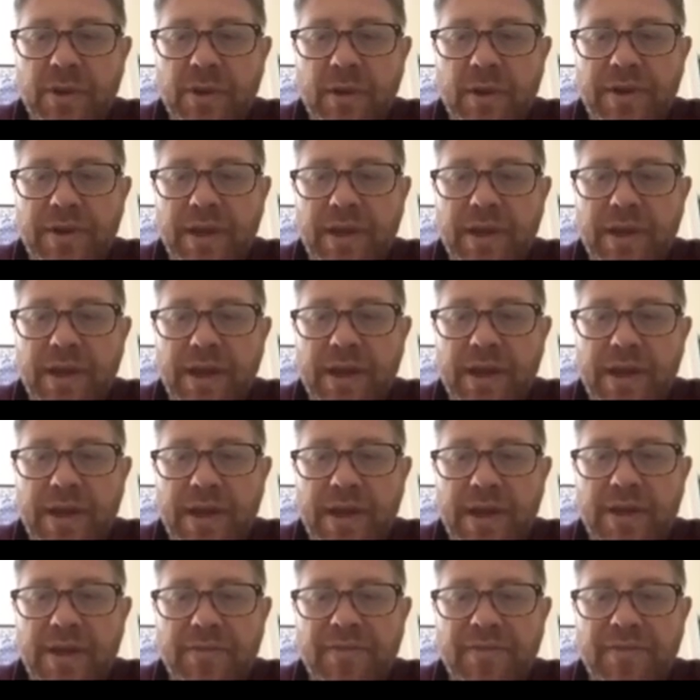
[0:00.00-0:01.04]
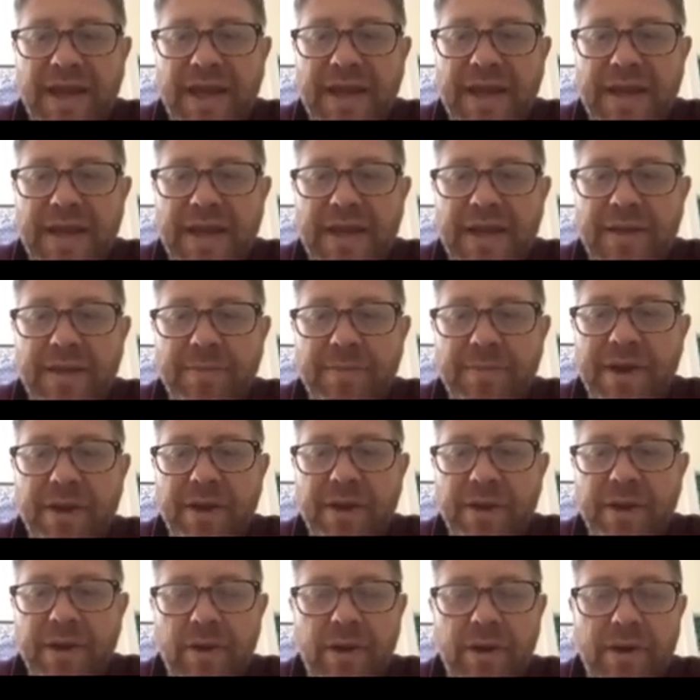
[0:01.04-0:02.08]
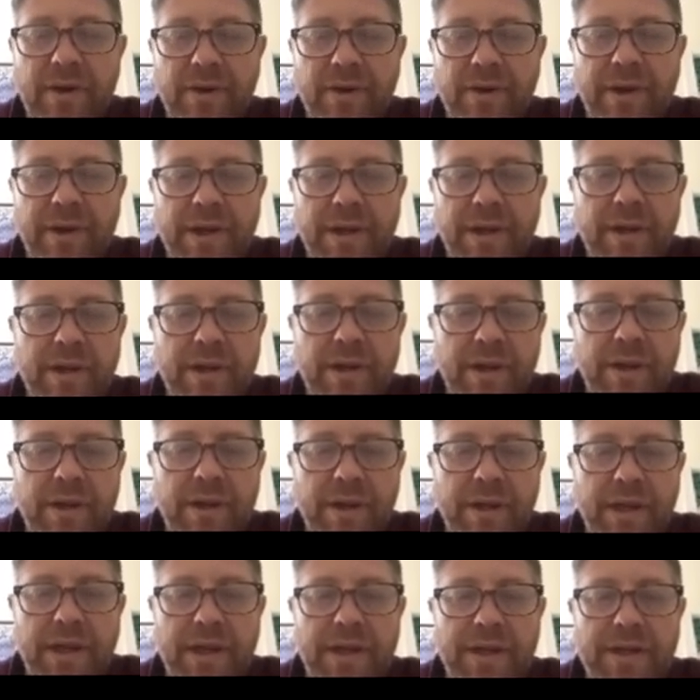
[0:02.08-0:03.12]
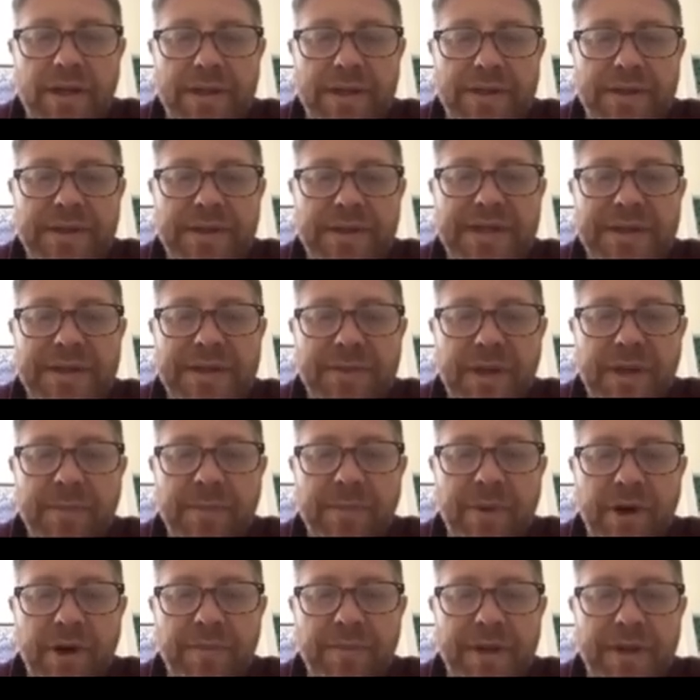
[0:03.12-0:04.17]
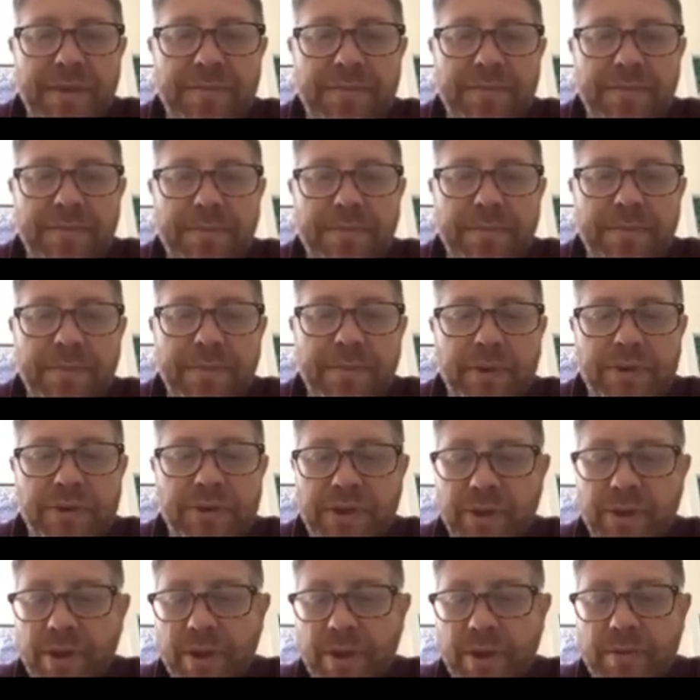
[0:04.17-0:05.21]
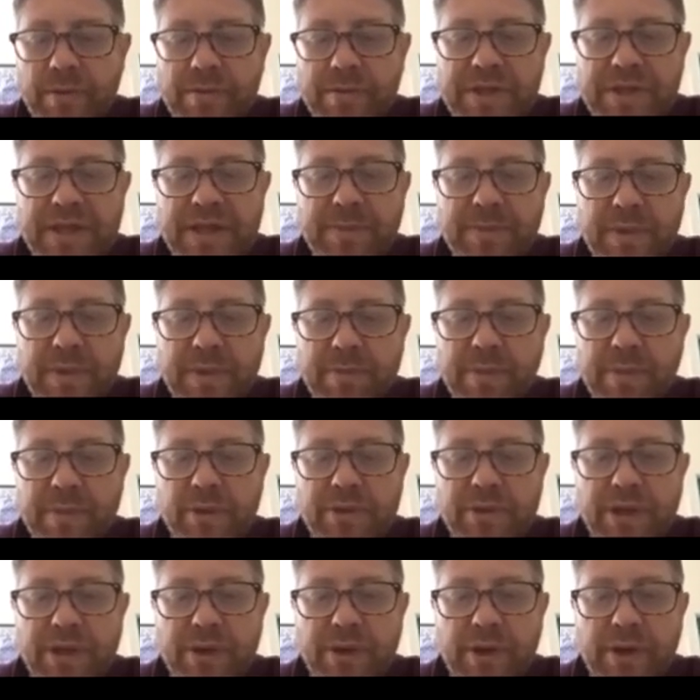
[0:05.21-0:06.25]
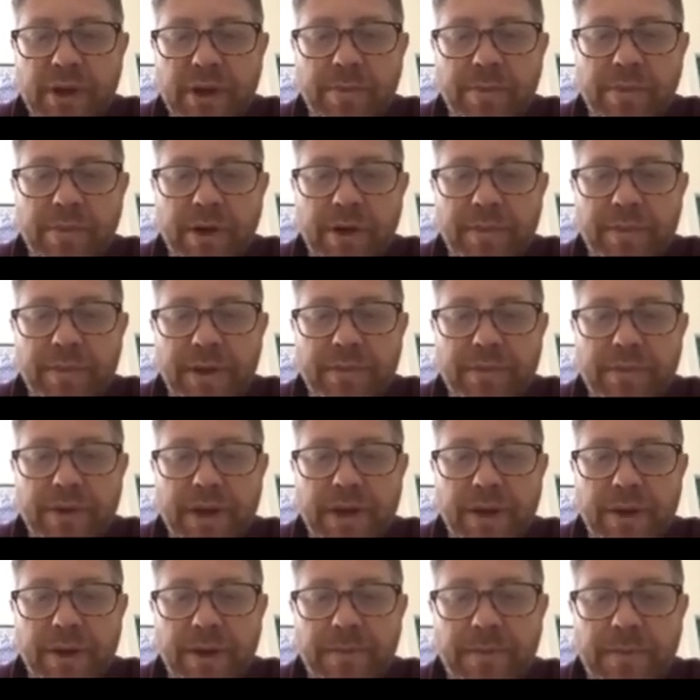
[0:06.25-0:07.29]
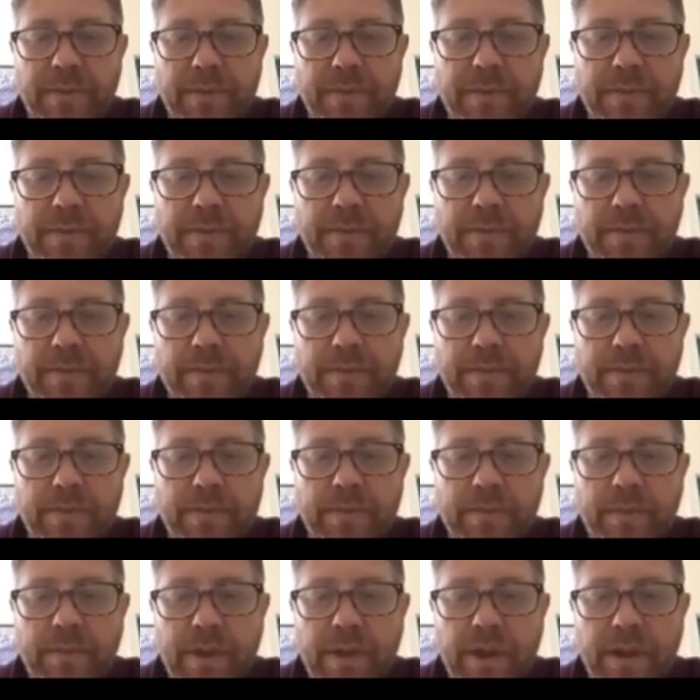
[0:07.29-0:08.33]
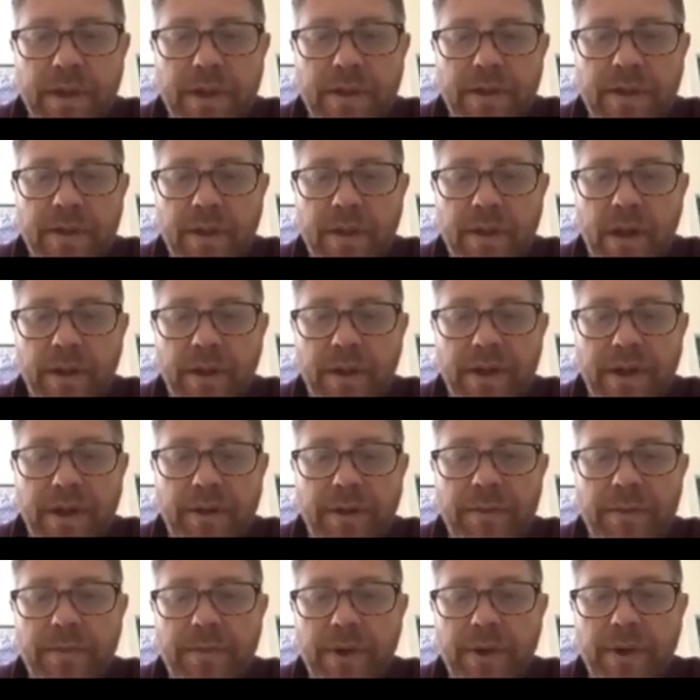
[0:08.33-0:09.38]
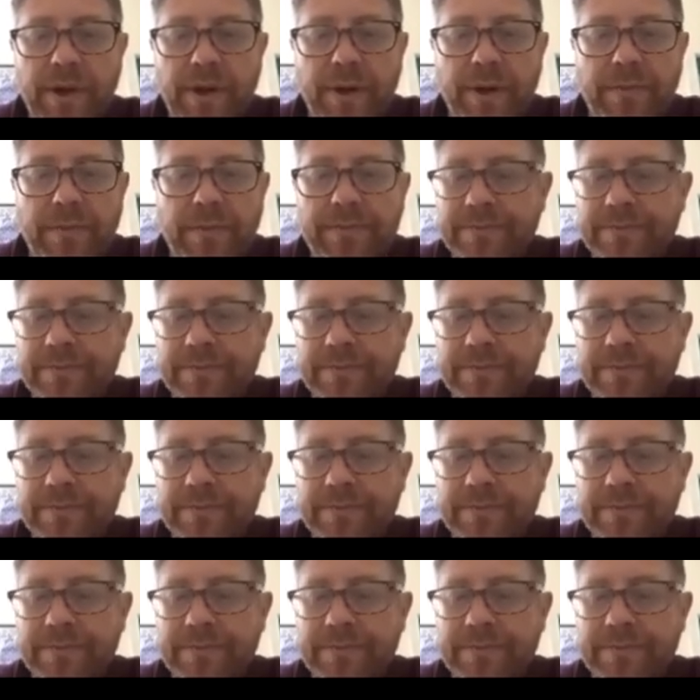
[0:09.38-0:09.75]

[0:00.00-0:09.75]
artery and vein and the perineal artery in this deep compartment, deep posterior compartment right here. All in here, right here.